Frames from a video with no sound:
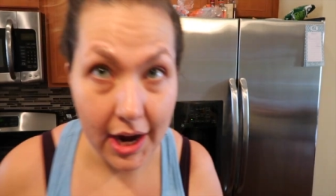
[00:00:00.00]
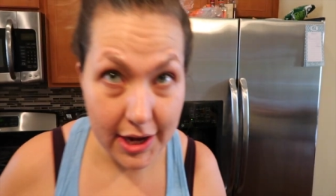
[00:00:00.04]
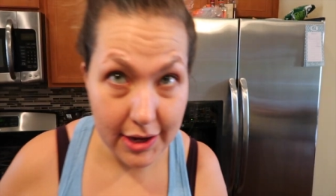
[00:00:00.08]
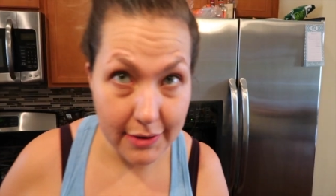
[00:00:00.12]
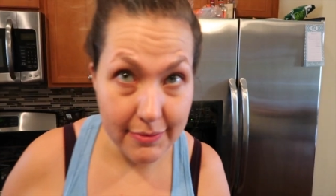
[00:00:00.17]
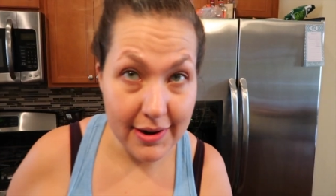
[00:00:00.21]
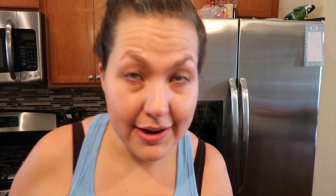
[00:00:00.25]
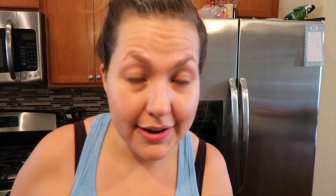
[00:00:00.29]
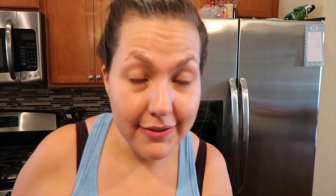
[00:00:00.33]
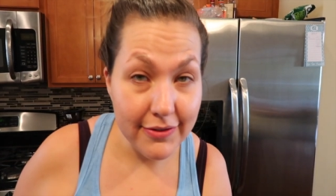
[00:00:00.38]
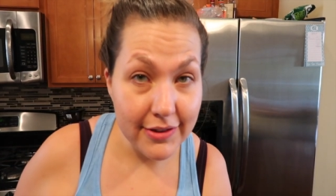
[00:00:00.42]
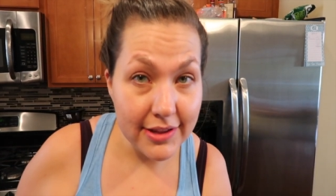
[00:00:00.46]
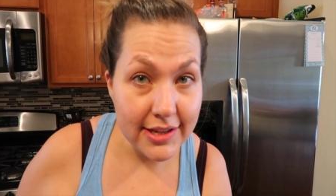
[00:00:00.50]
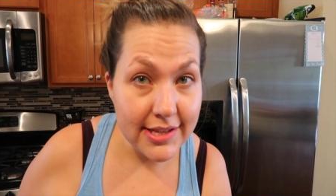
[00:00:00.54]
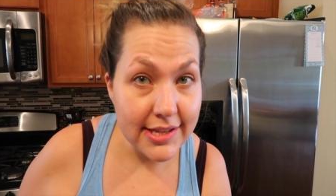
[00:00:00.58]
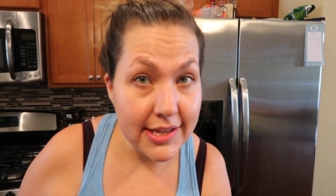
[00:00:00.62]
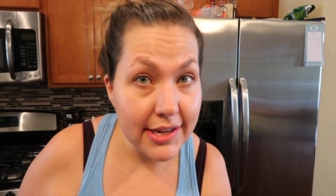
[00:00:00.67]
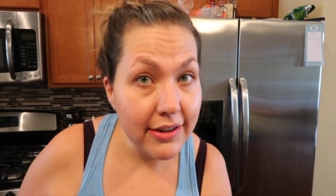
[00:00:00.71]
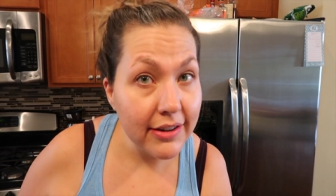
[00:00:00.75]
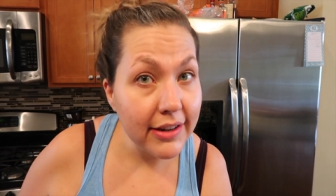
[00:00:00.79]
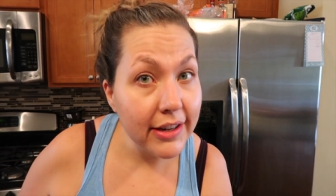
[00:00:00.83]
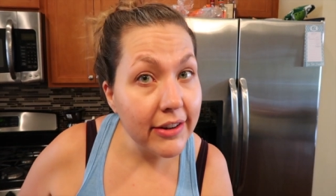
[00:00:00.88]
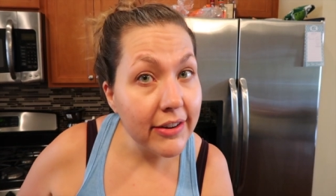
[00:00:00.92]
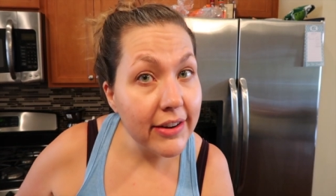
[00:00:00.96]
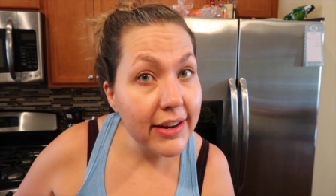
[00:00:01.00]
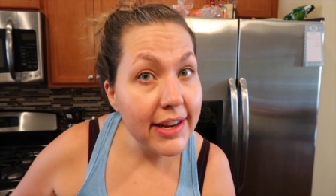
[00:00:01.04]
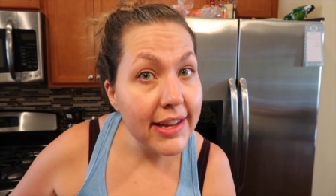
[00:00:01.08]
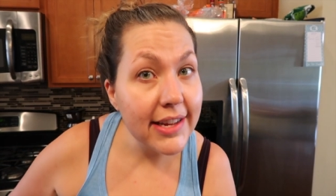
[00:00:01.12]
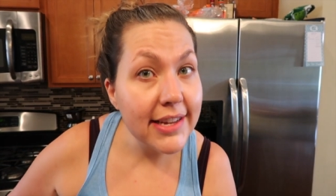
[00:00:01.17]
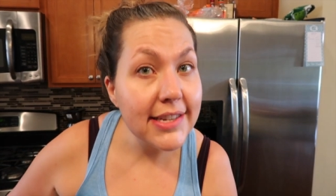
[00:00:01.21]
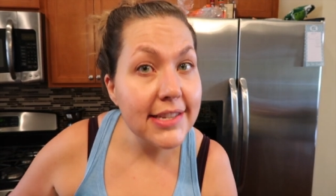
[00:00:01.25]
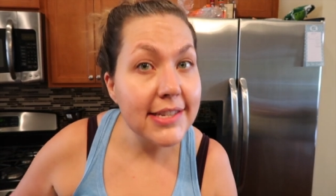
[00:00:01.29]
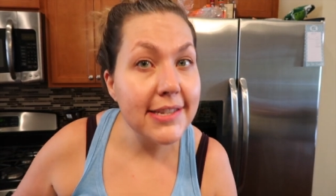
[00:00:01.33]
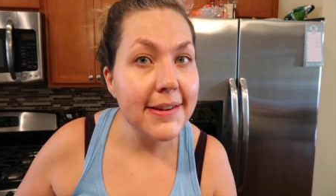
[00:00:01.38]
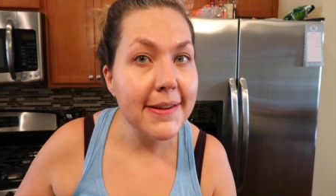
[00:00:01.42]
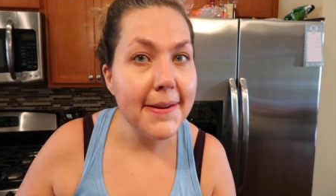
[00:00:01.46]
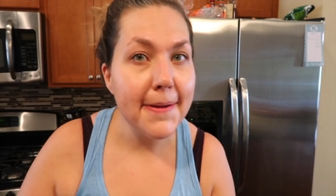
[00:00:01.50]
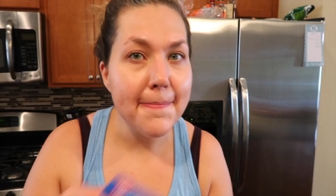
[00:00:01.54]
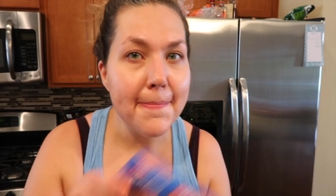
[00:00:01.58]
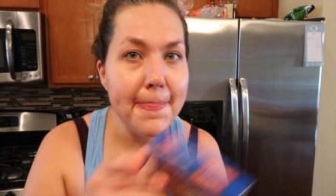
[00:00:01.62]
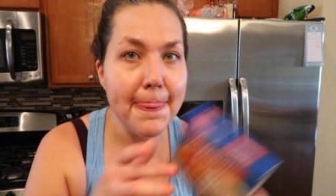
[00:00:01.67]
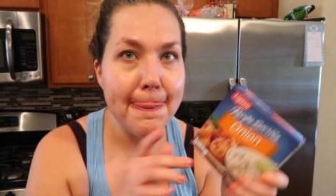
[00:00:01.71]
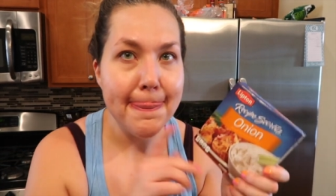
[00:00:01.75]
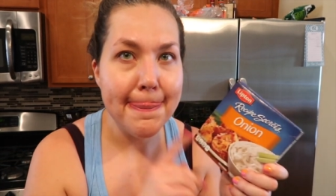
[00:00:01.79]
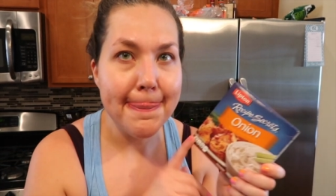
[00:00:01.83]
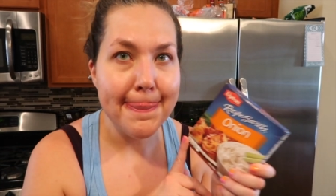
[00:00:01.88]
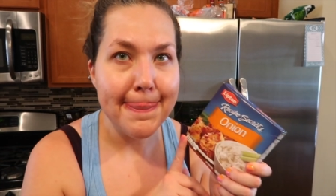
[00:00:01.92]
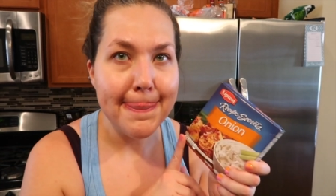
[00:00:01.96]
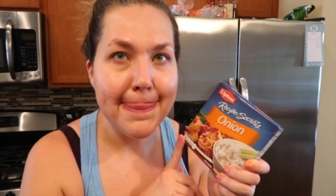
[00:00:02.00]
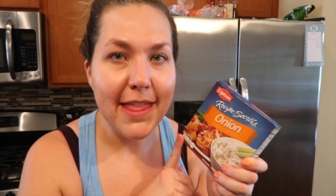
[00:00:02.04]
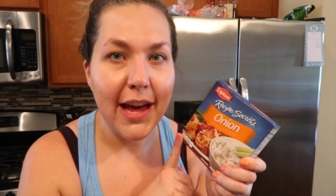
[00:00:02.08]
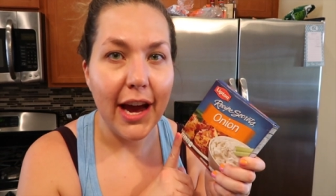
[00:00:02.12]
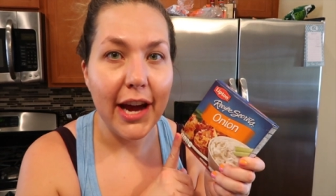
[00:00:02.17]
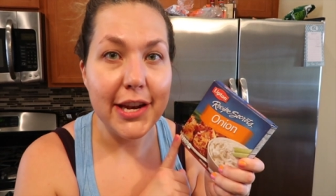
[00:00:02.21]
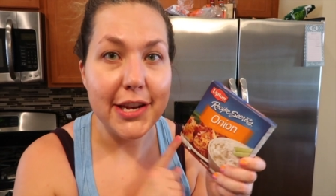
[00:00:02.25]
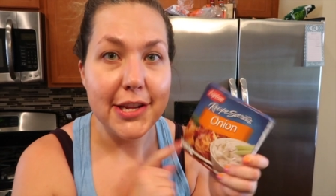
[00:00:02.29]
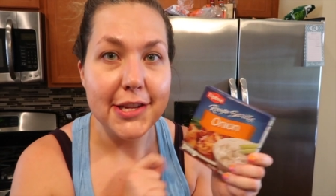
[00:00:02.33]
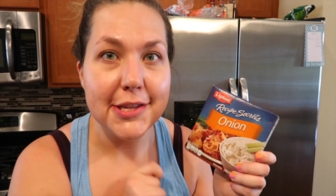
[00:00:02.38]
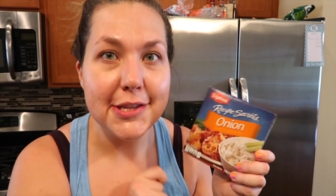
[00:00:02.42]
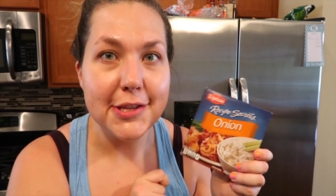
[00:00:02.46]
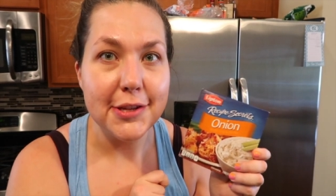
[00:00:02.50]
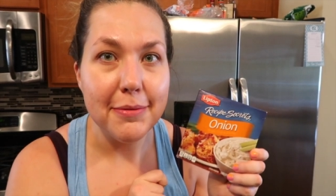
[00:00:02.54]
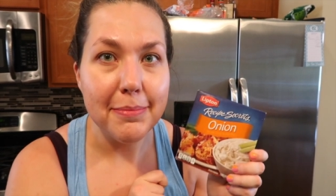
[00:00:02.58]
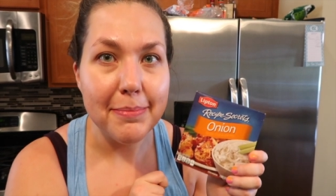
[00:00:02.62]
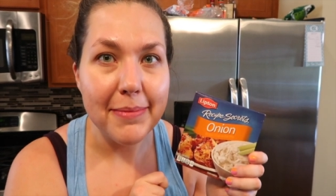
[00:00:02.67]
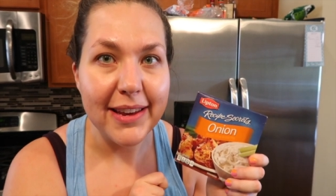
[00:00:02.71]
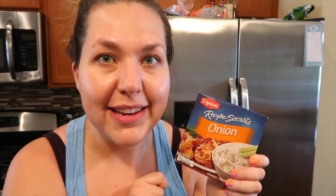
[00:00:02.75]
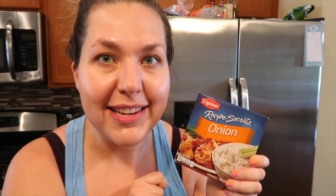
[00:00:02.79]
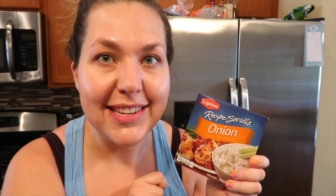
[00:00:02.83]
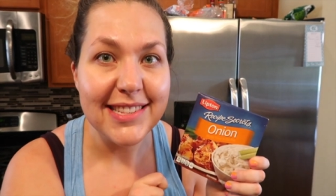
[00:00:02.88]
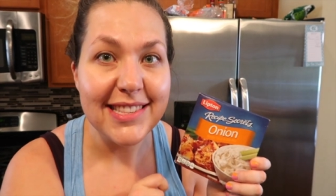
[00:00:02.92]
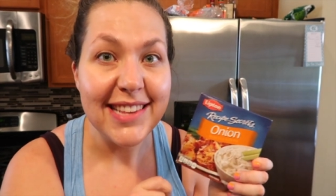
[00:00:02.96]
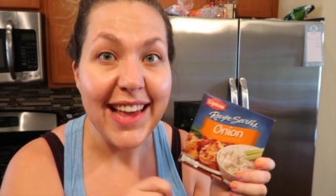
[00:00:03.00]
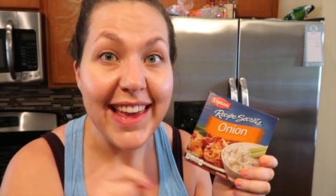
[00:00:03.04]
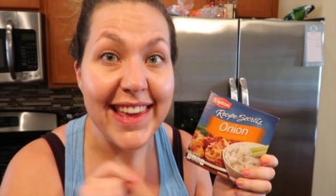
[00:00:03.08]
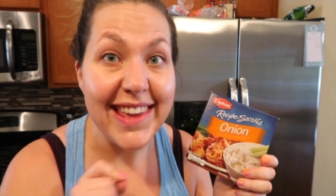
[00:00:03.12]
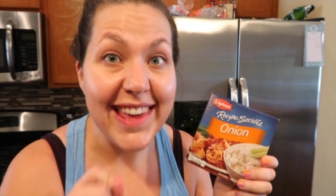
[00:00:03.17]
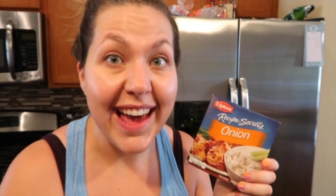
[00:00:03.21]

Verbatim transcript: Are you ready for the secret ingredient? Onion soup mix.